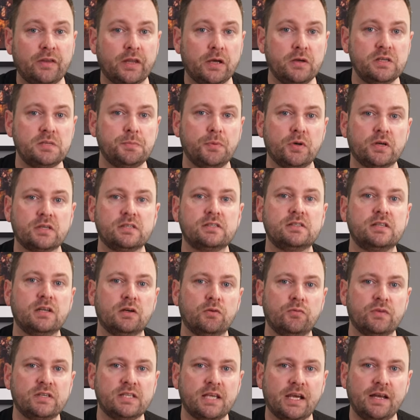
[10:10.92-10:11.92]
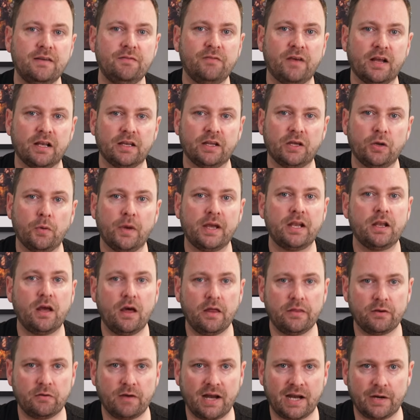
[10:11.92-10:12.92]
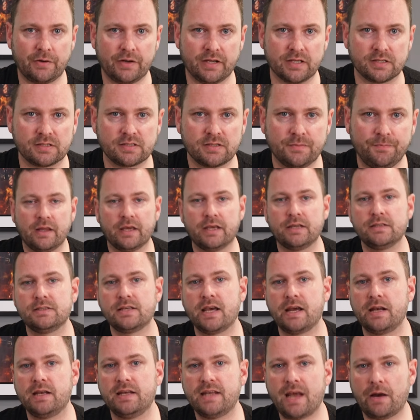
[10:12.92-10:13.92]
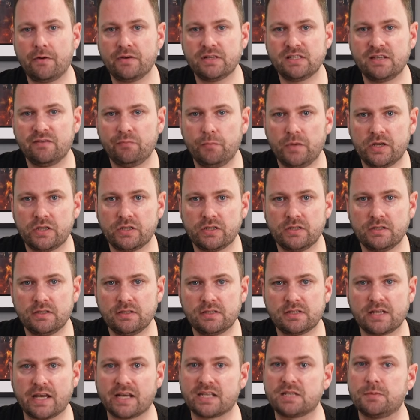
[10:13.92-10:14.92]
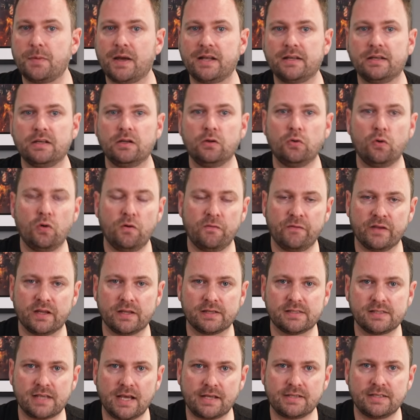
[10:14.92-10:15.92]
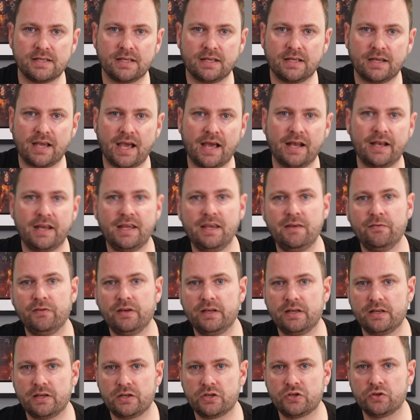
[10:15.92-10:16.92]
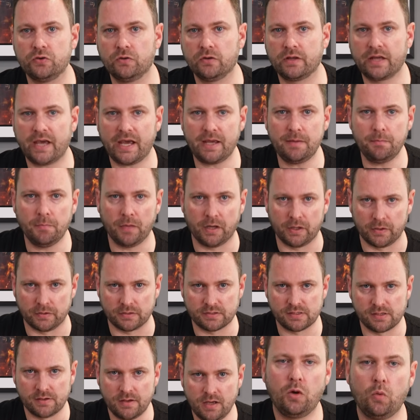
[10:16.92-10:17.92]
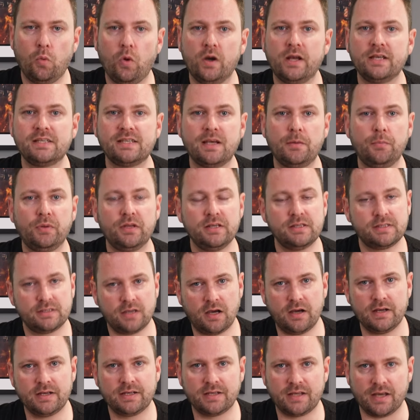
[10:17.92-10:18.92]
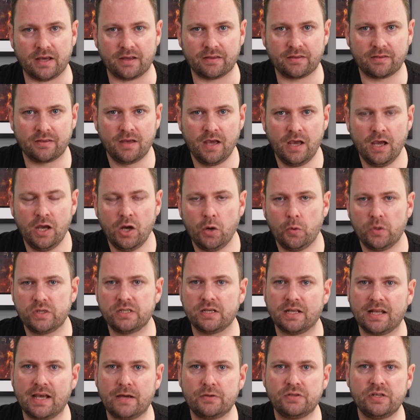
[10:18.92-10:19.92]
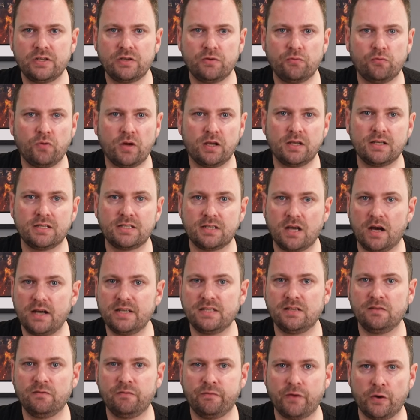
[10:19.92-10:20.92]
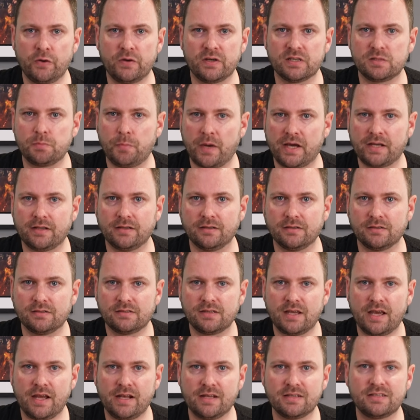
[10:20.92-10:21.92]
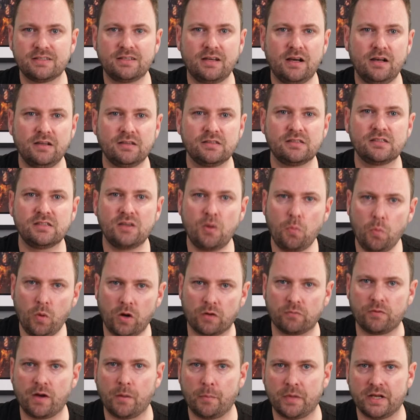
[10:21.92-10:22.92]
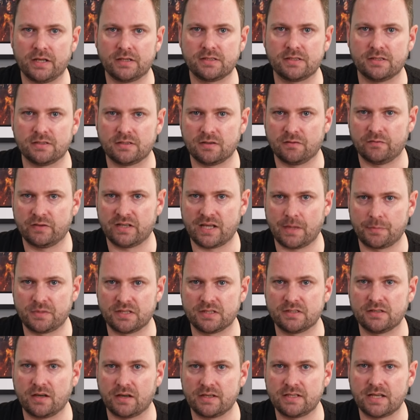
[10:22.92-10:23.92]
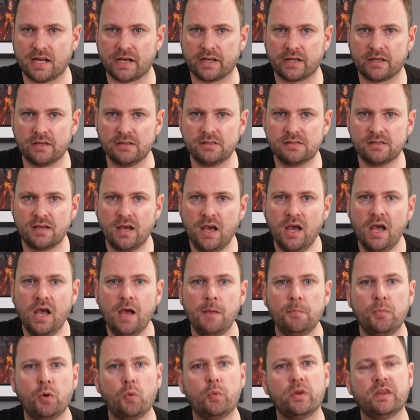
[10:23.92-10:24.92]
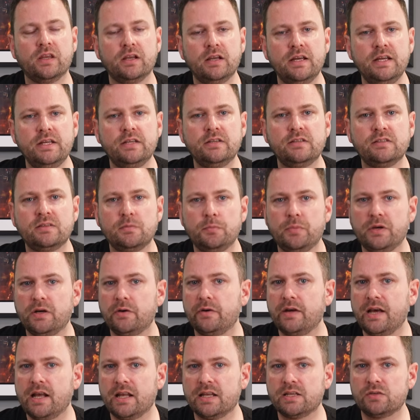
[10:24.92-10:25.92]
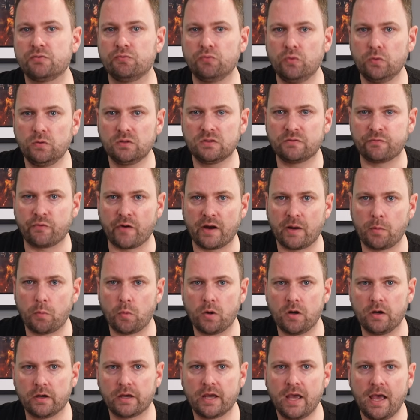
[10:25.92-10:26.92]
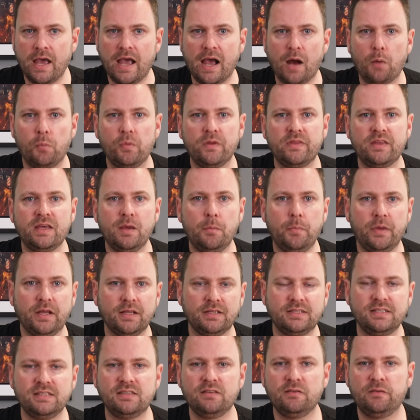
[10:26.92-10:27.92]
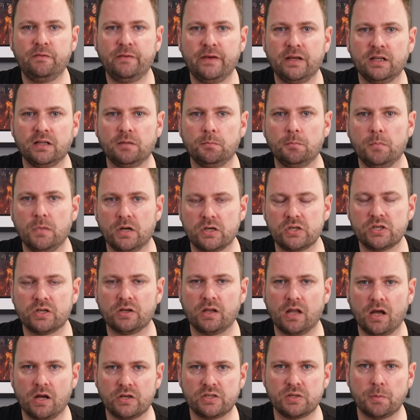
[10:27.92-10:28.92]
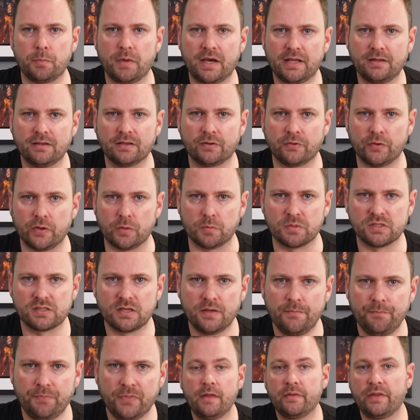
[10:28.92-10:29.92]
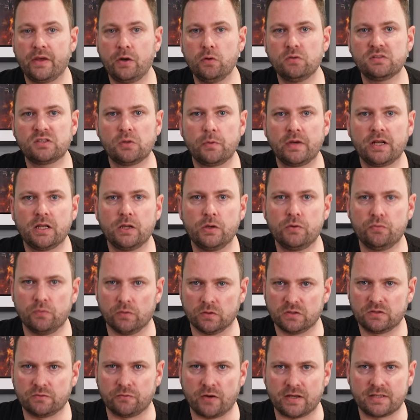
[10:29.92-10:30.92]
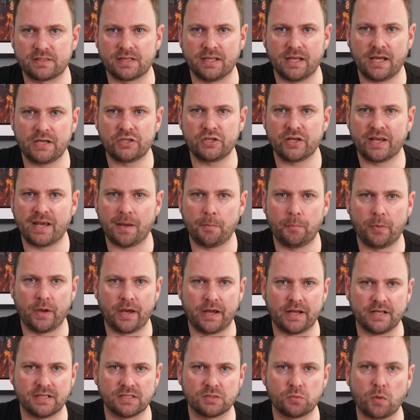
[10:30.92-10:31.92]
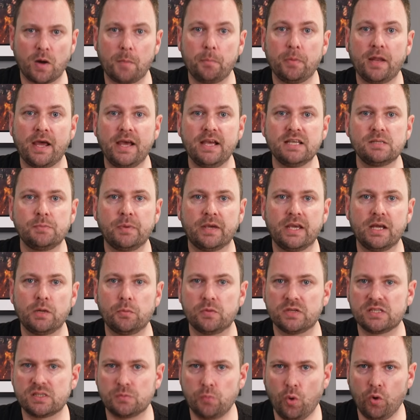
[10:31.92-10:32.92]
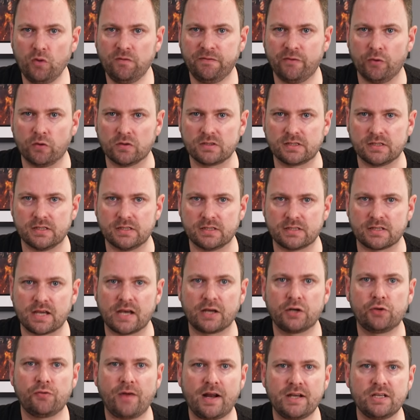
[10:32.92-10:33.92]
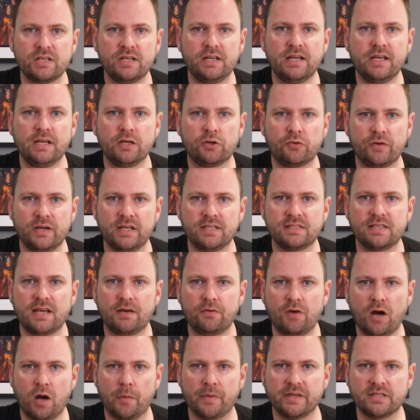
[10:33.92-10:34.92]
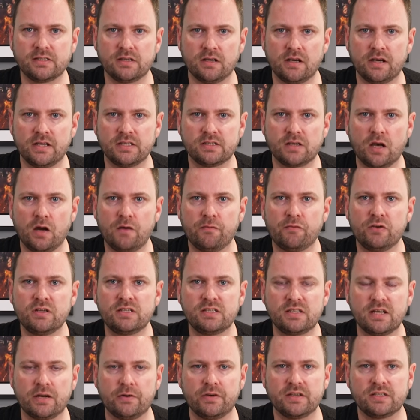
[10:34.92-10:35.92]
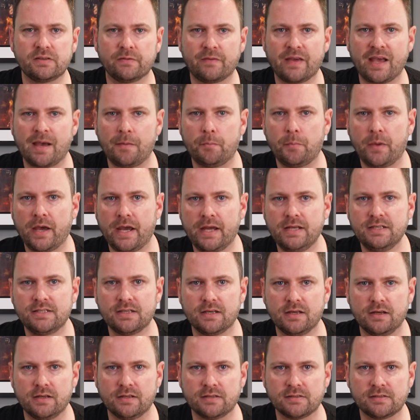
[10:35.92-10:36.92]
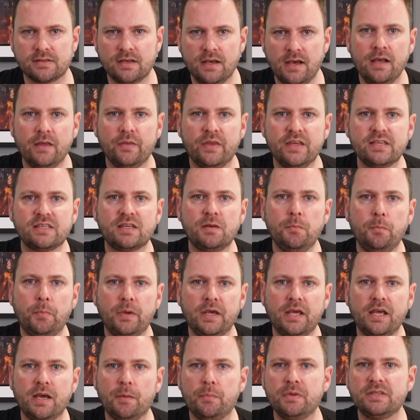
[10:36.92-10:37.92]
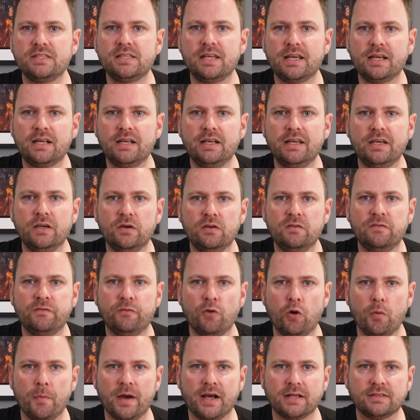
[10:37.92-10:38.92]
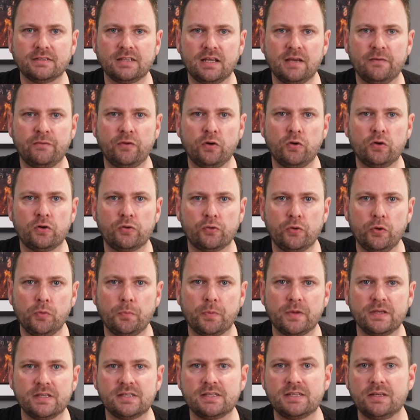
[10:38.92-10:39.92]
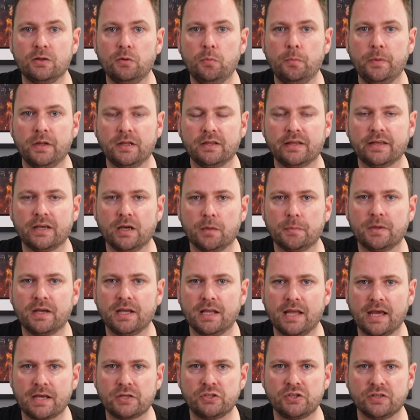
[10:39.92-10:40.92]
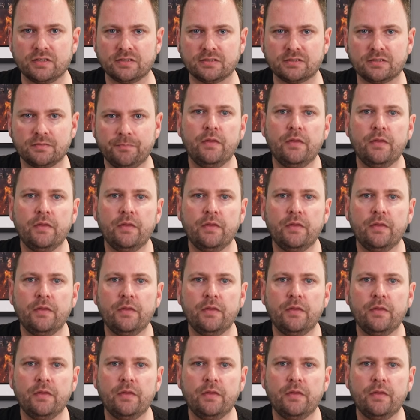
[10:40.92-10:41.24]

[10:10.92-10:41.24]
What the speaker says: those books still retain value in other areas. They contain narrative missions, expanded lore for the setting, and even additional game modes. One example is Titan Death, which allows you to run Titan-focused battles in a style somewhat reminiscent of Adeptus Titanicus, but with the Legions Imperialis rules framework and with the ability to field much larger battle groups. They also include rules for escalation campaigns, where players begin with small forces and gradually increase their army size over a series of campaign turns. This can be a particularly good format if your group is still building up collections.